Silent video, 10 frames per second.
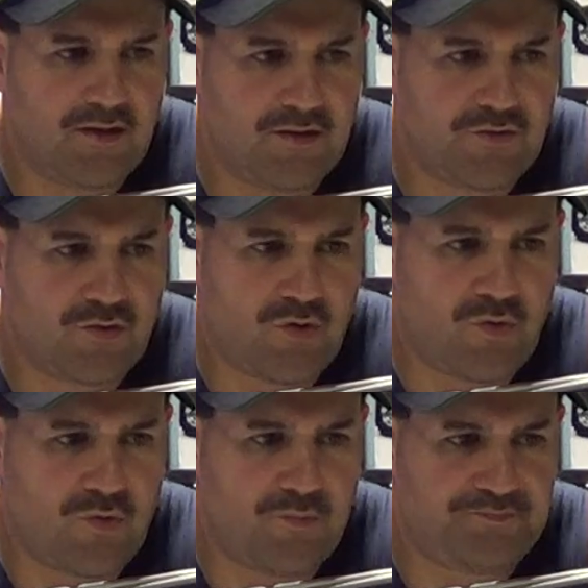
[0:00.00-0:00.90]

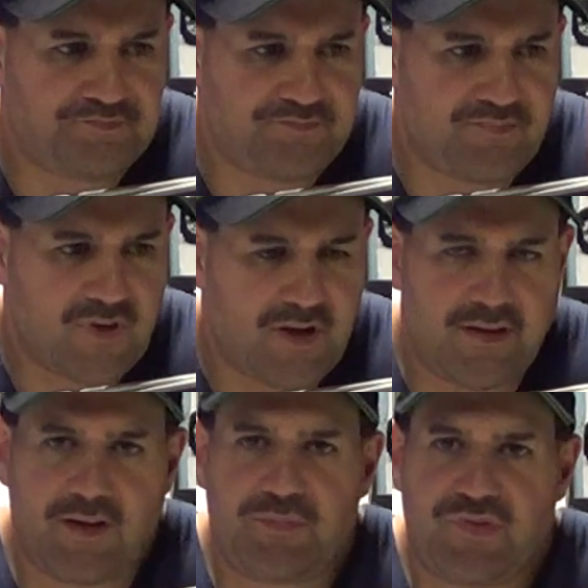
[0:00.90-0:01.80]
So I
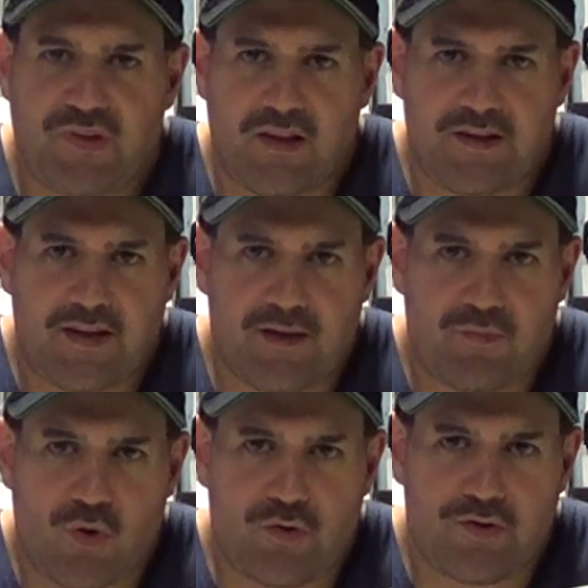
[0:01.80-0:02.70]
ended up selling that
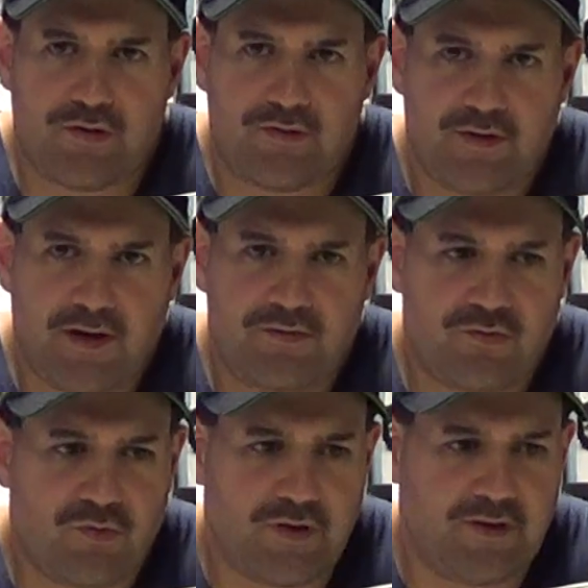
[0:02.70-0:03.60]
motor
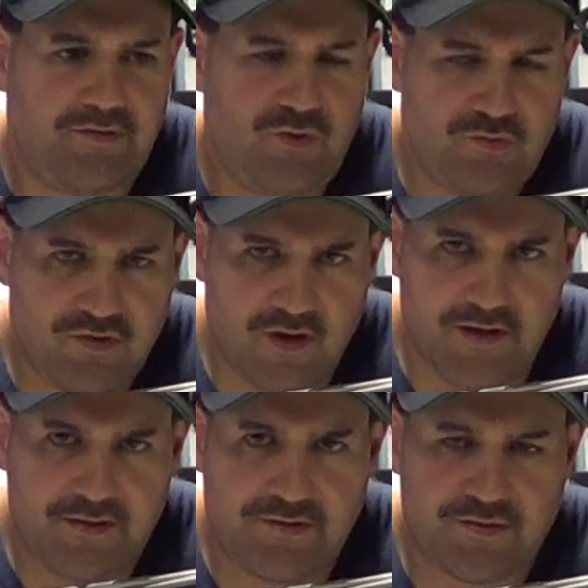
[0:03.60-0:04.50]
after only a few
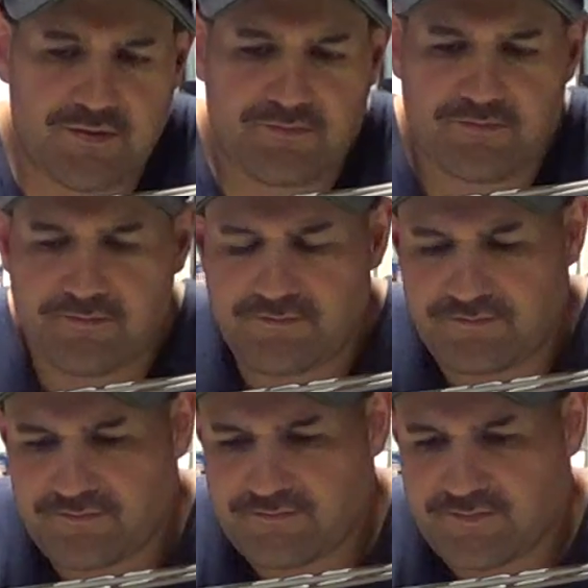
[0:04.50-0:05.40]
flights,
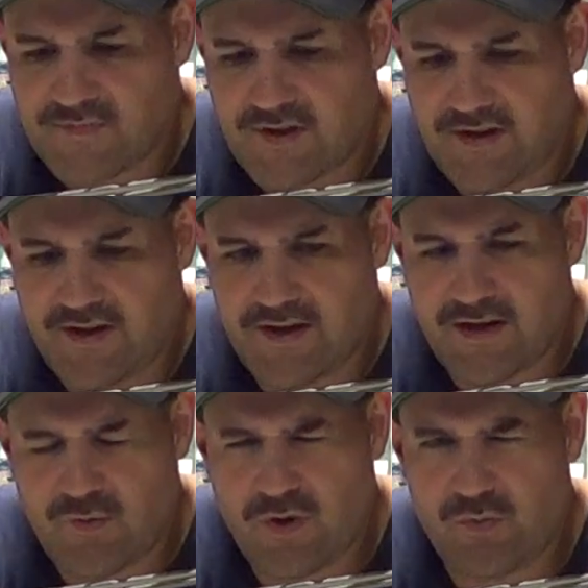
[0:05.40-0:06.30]
and
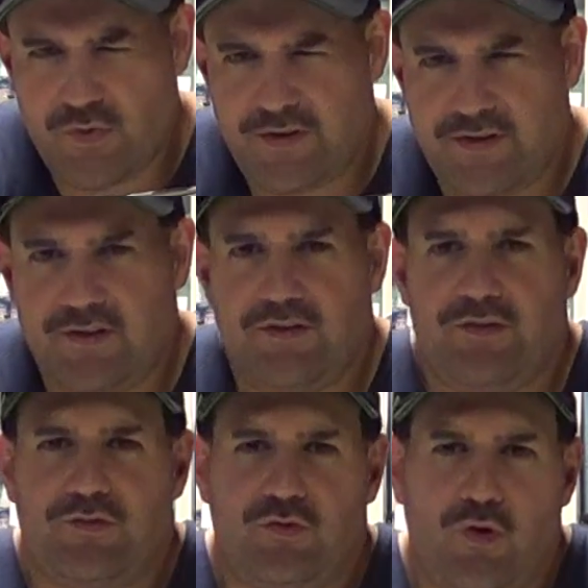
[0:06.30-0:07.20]
I went with the
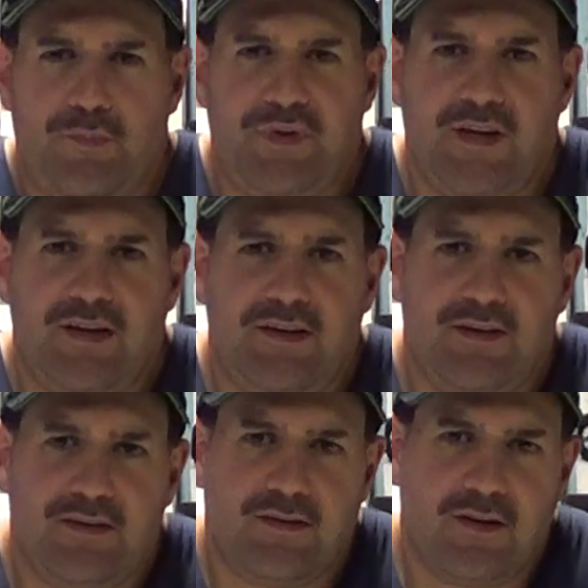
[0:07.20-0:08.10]
Scorpion
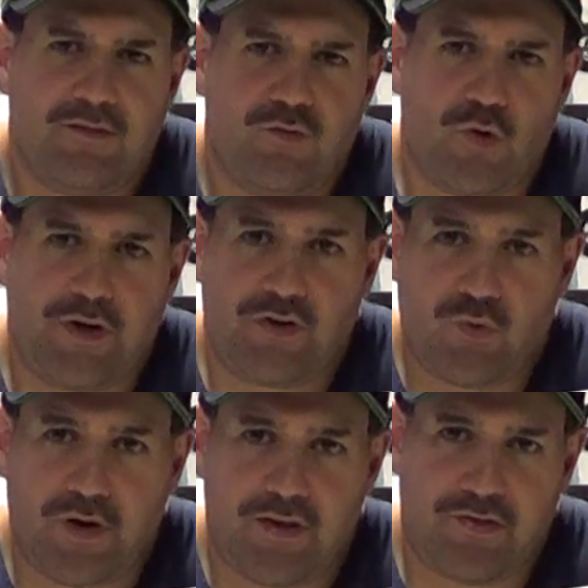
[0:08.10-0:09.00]

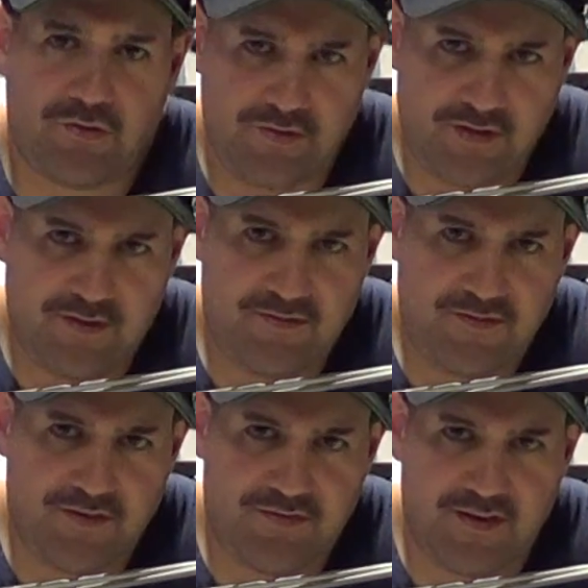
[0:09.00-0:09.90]
4020
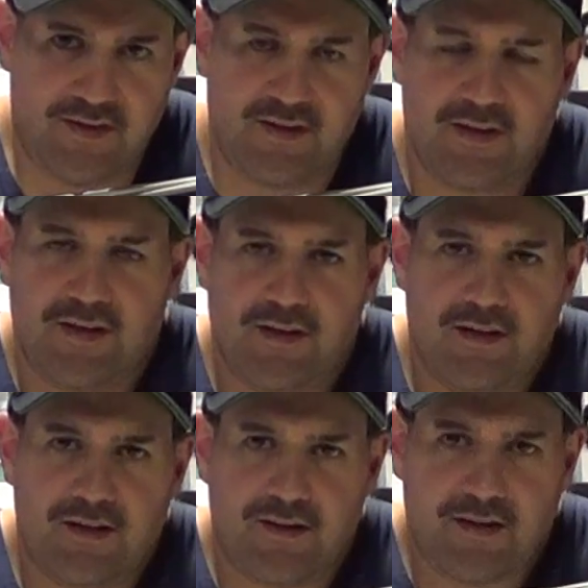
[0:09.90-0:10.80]
1350
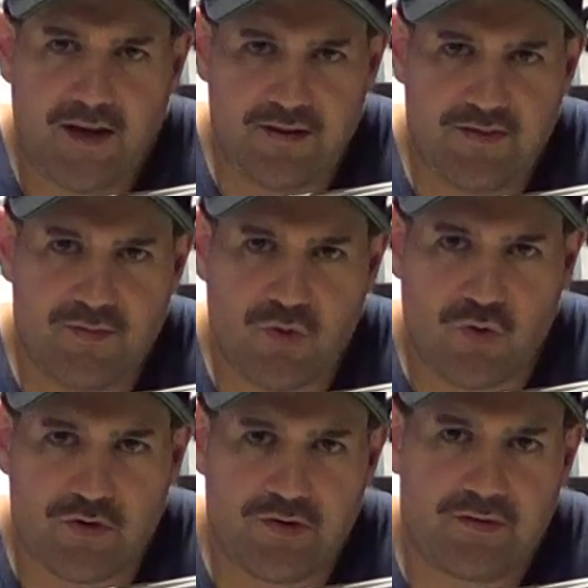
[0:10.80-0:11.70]
kV
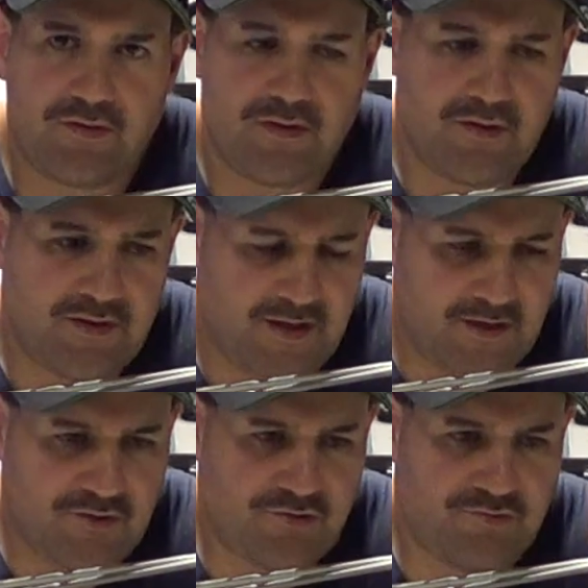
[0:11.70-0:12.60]
motor, the
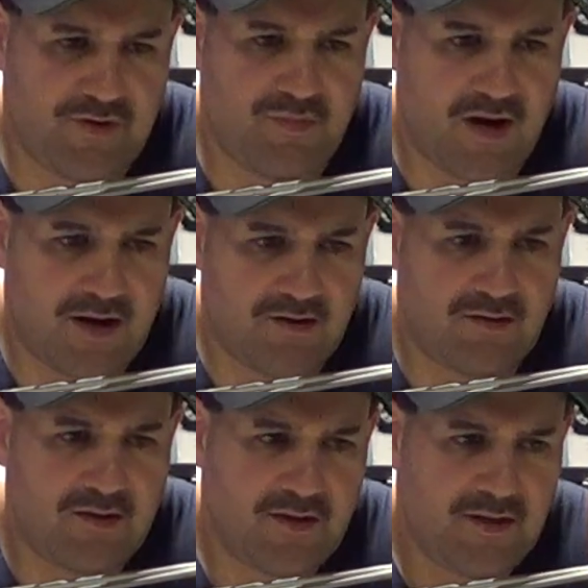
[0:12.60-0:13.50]
H3
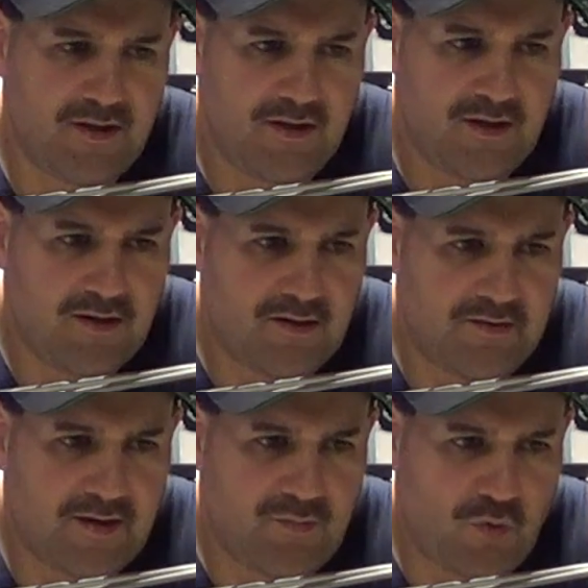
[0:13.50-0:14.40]
model
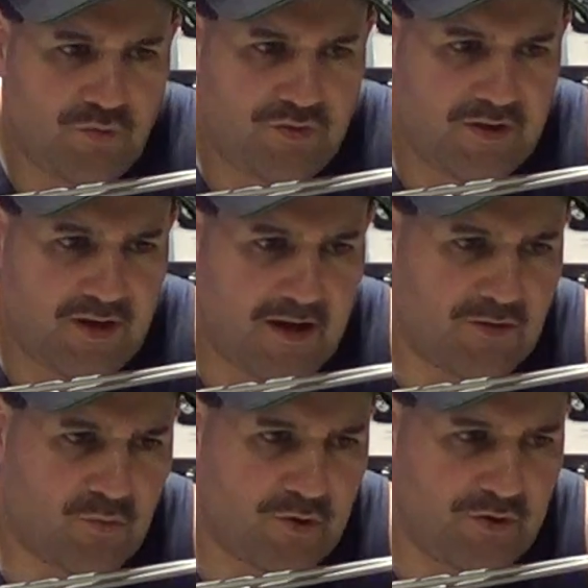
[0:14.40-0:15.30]
that most of the
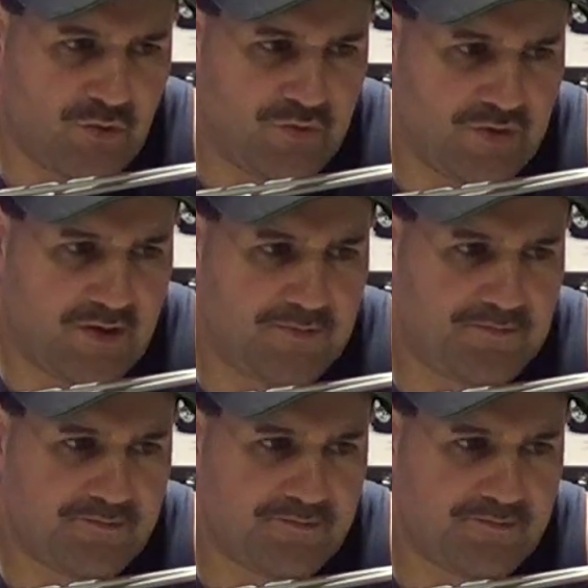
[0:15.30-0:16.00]
guys were using,